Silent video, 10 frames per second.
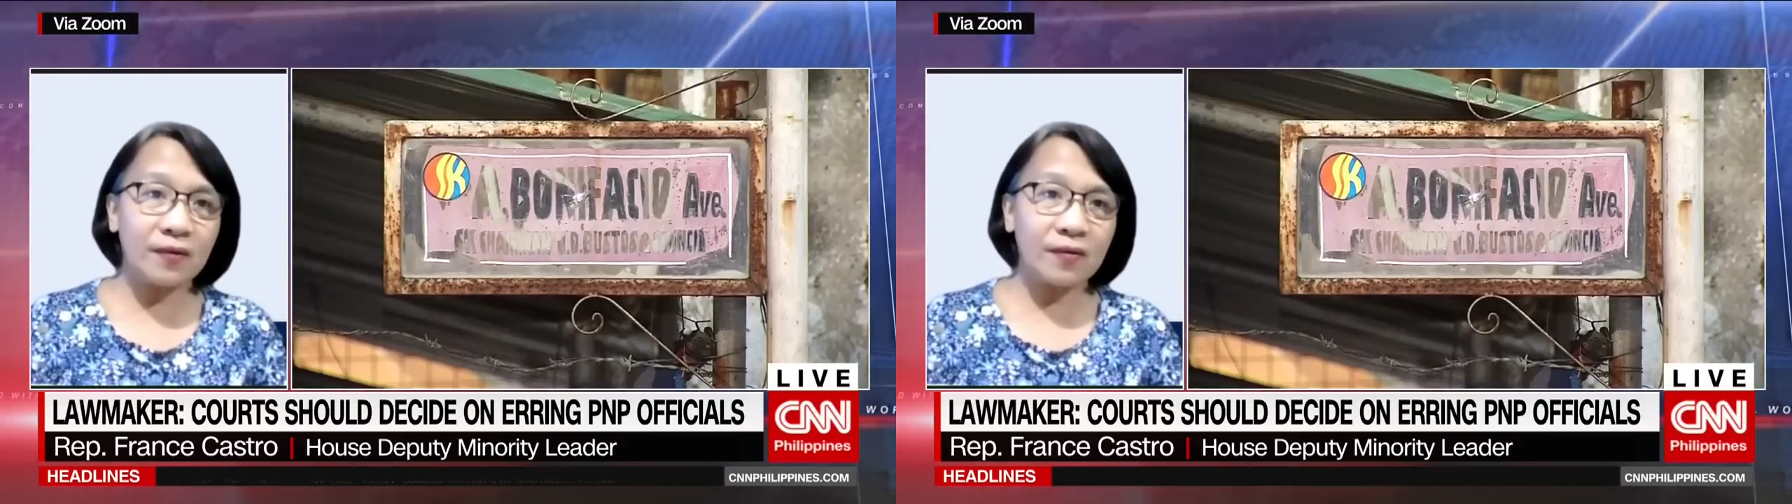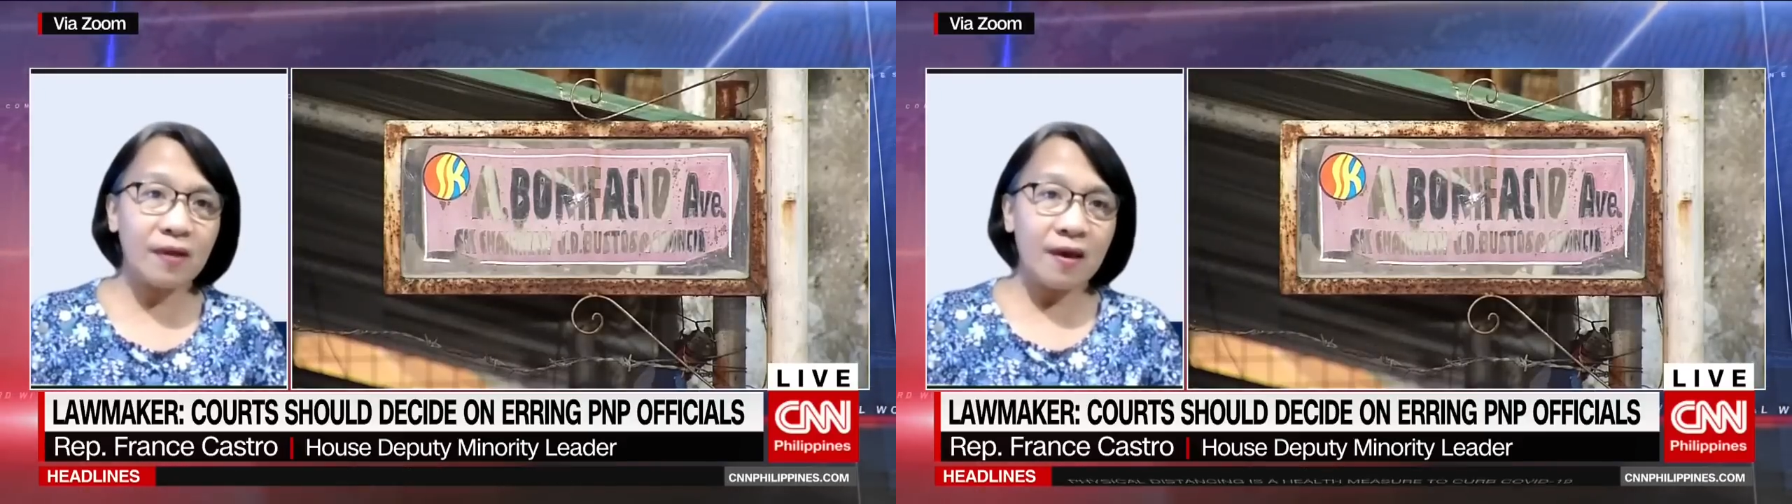
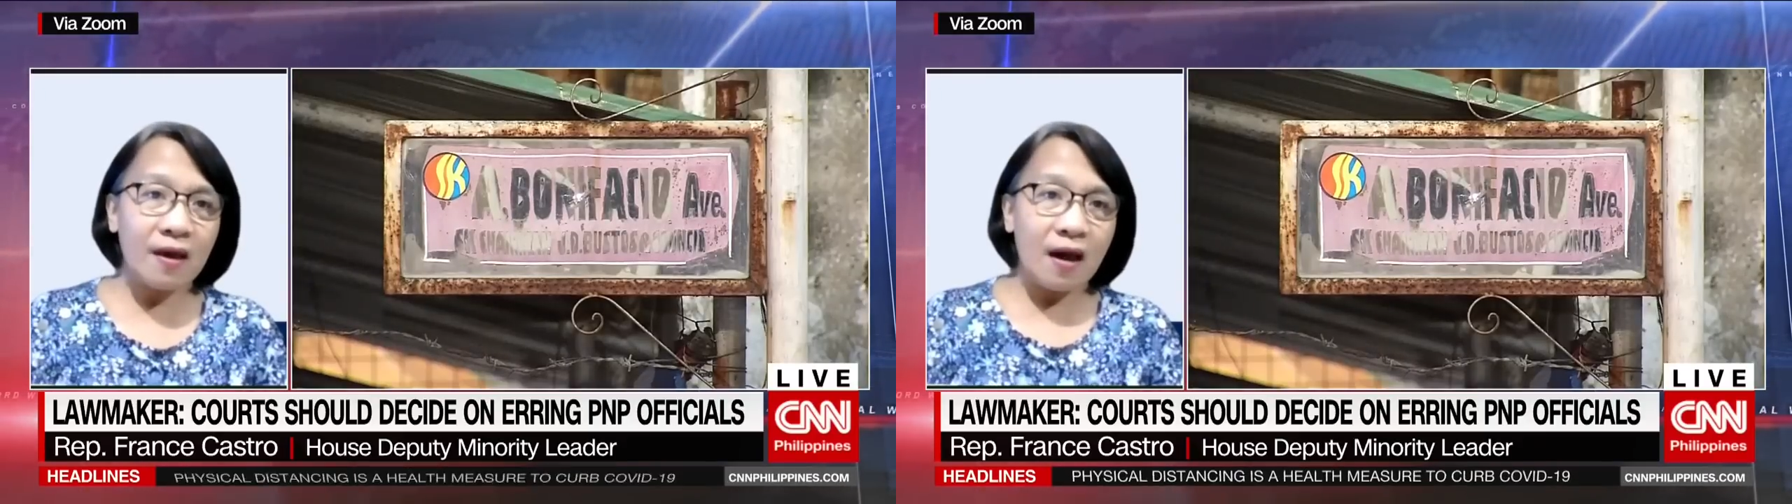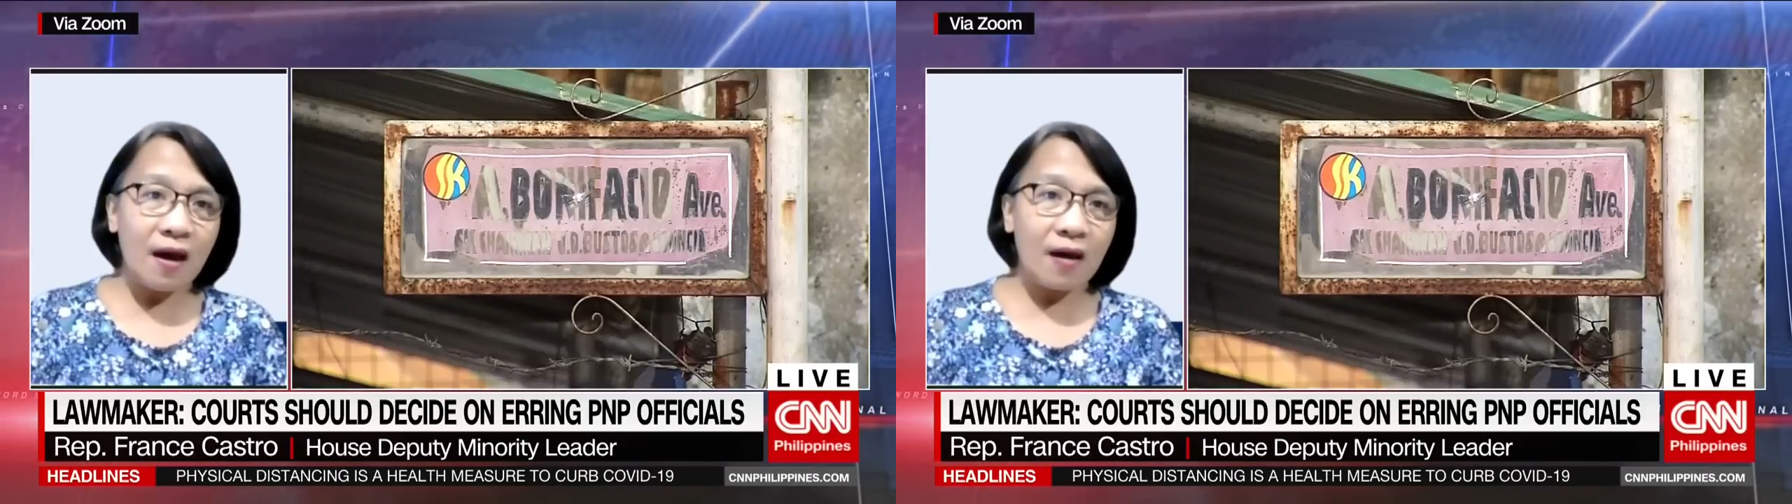
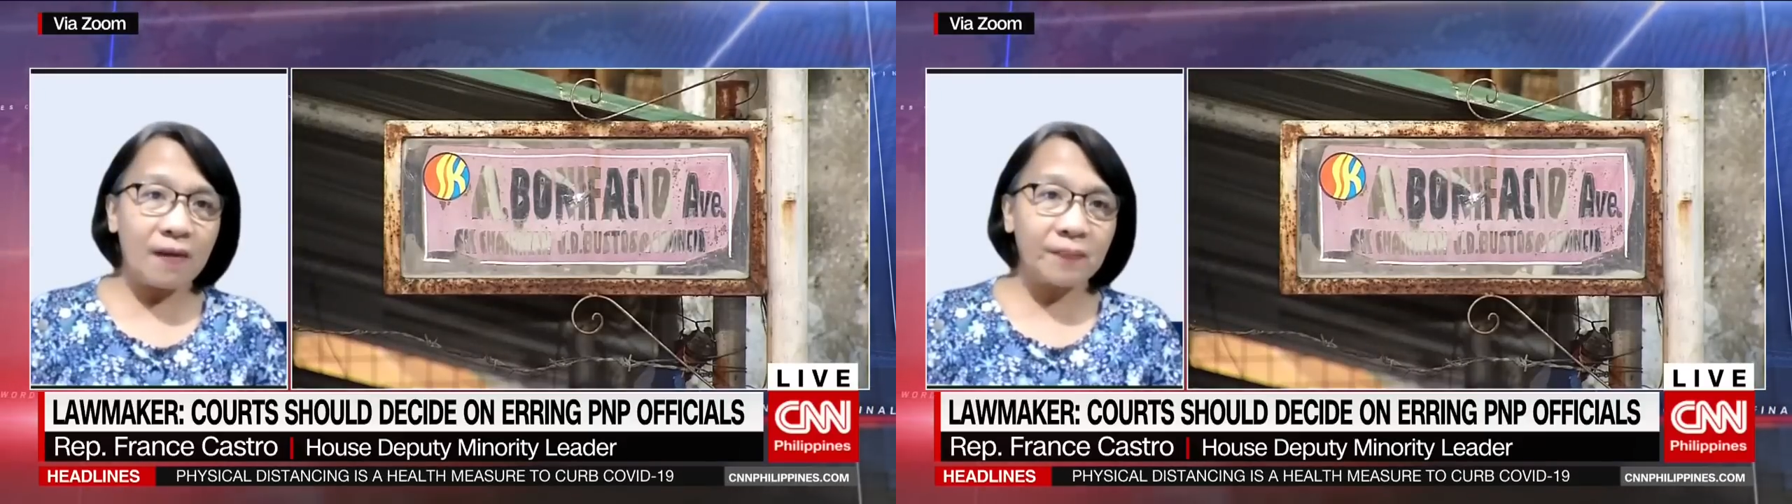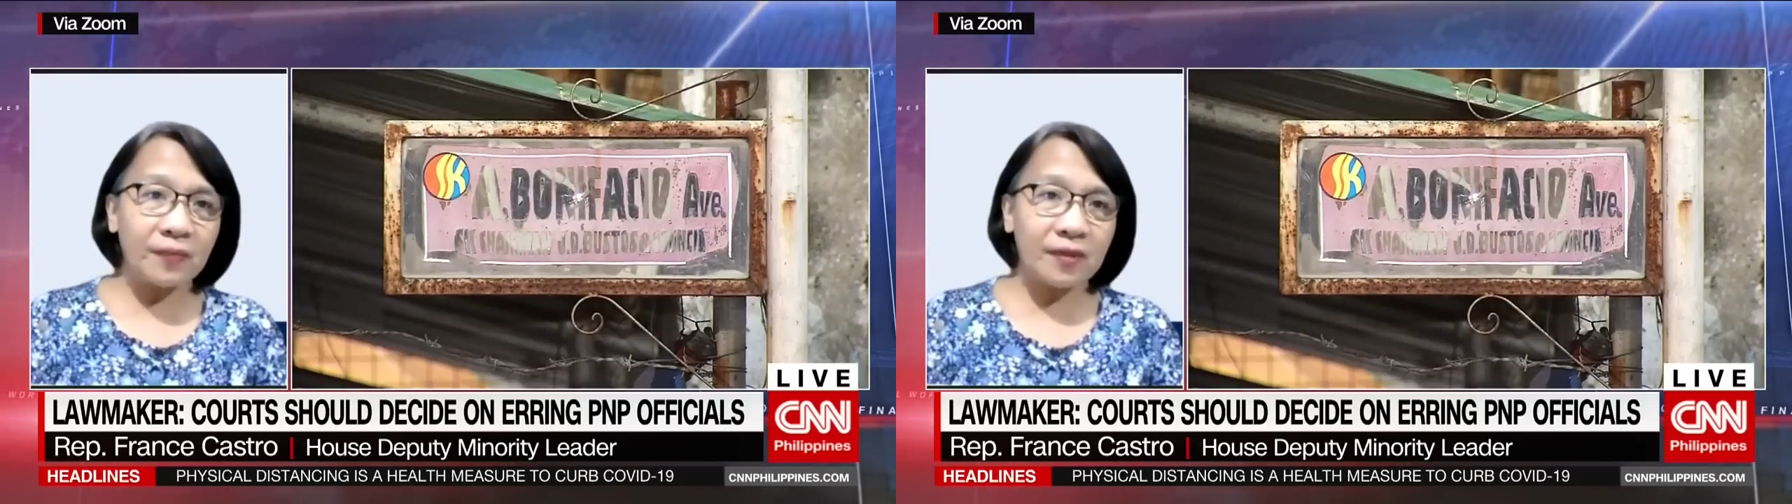
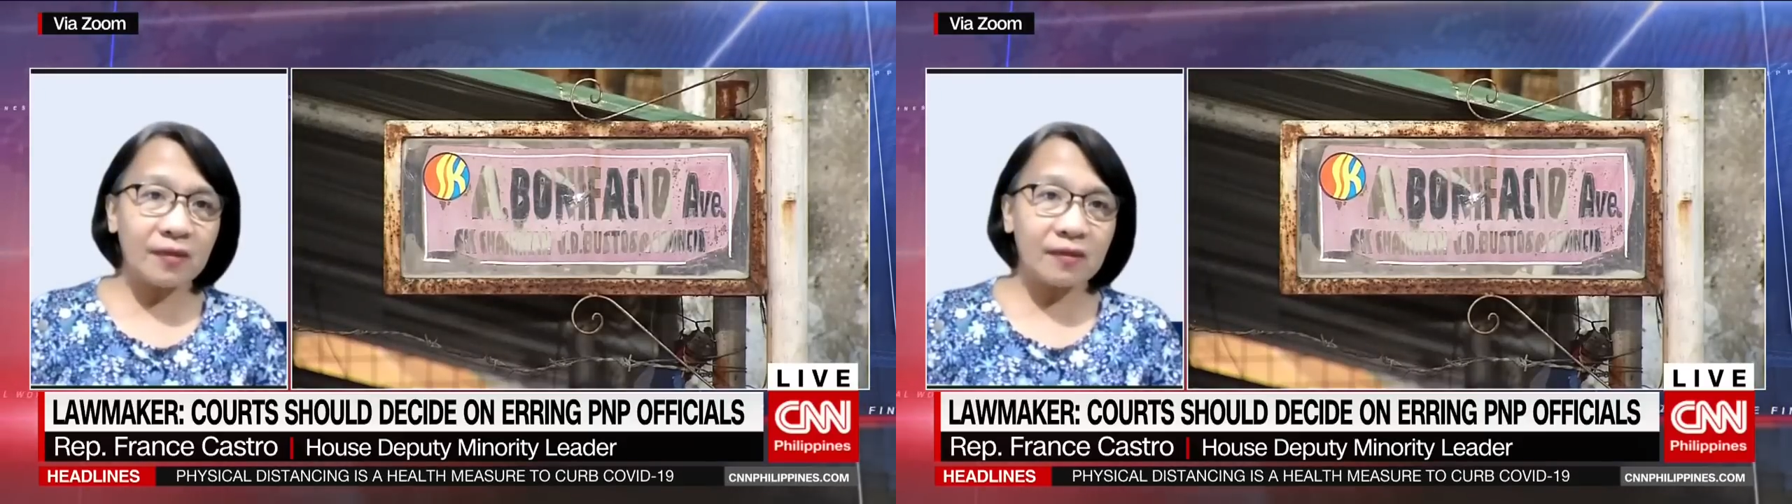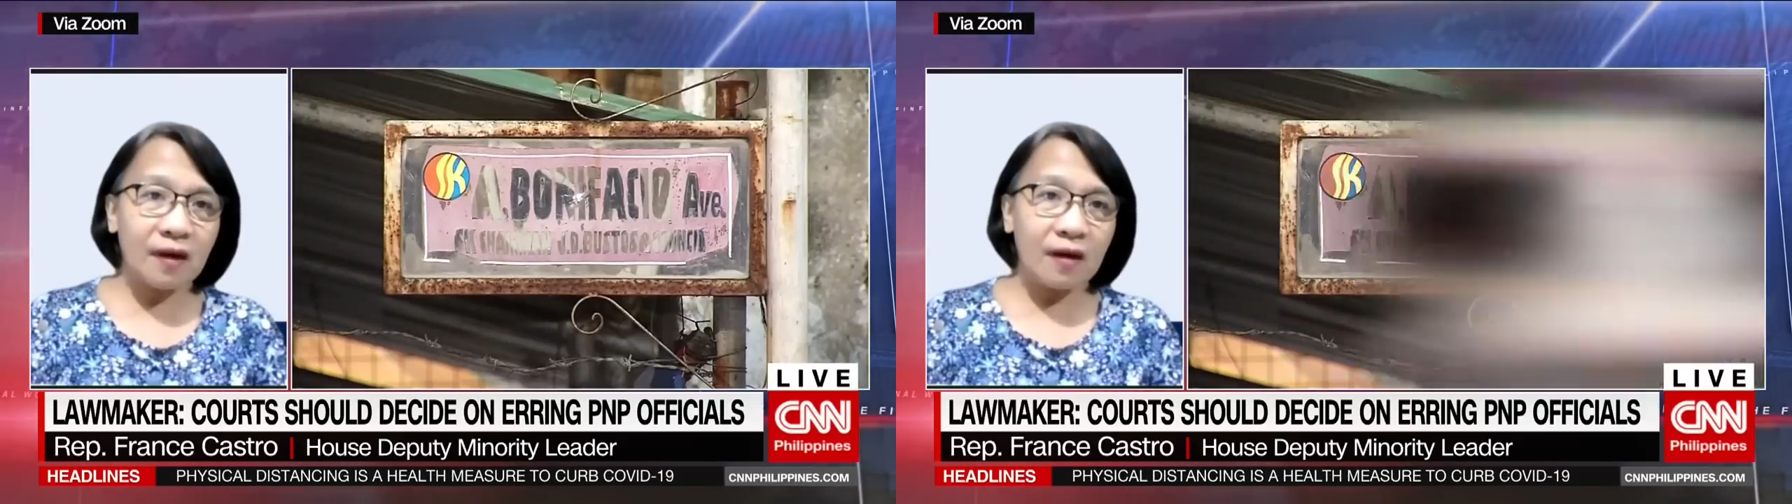
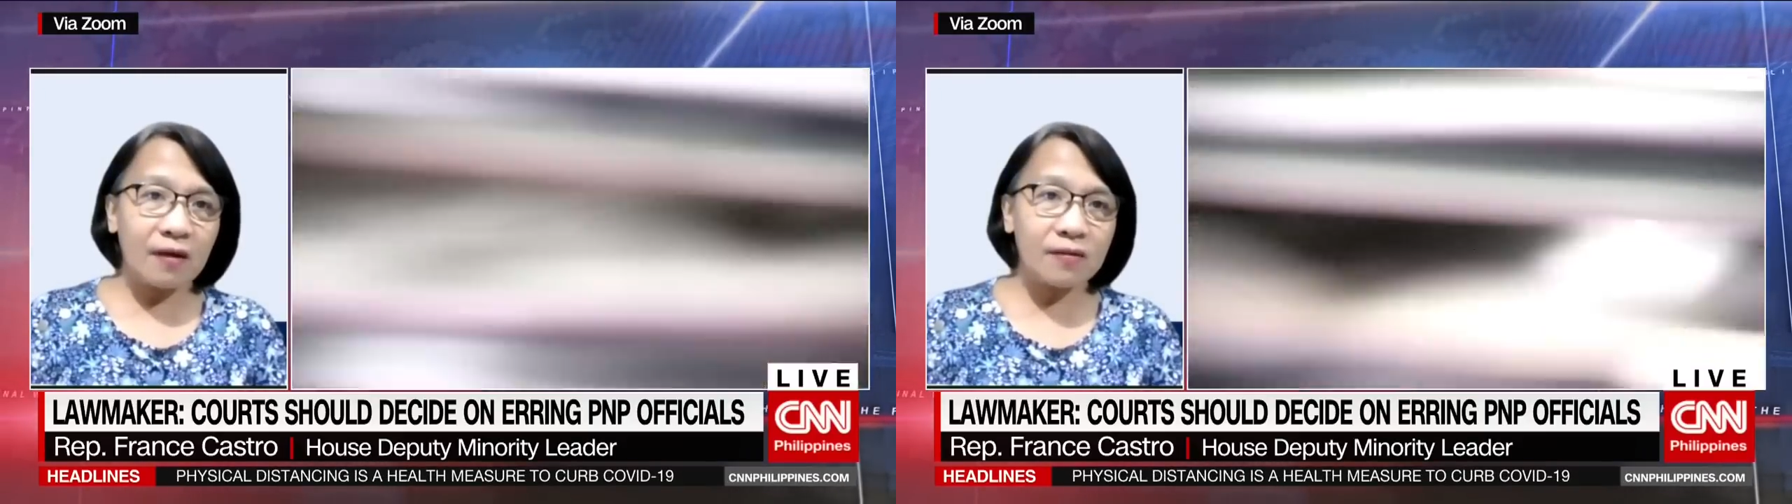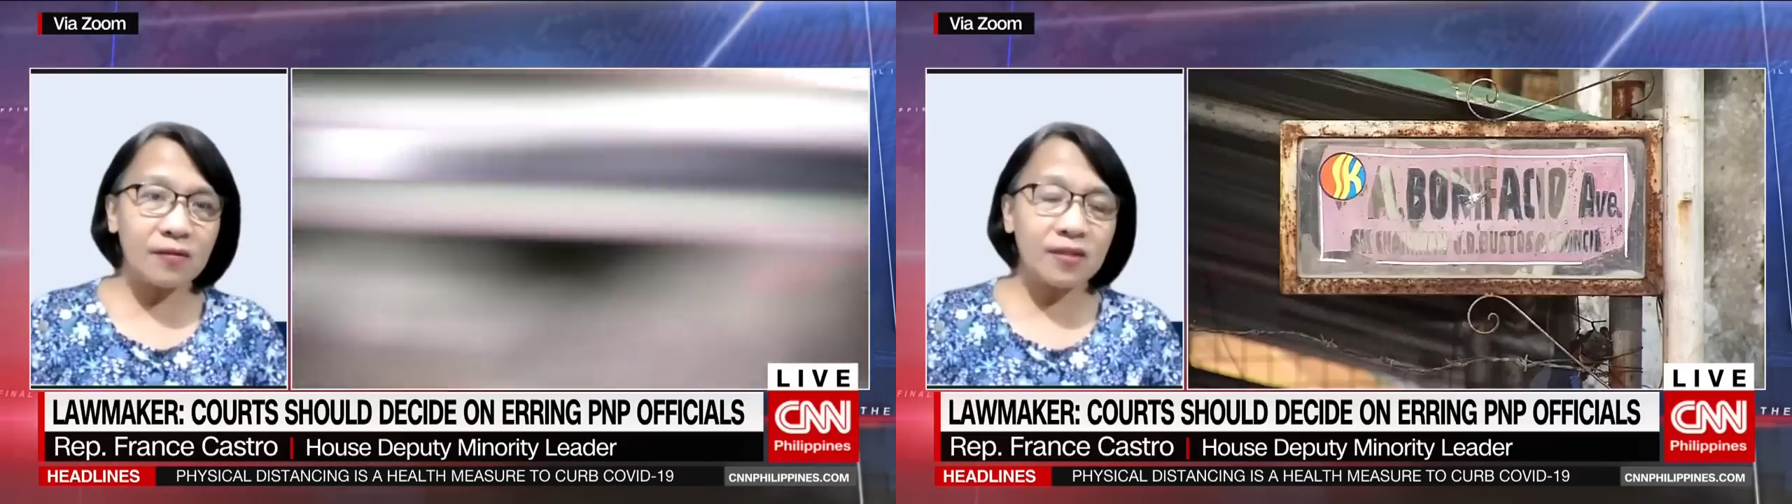no should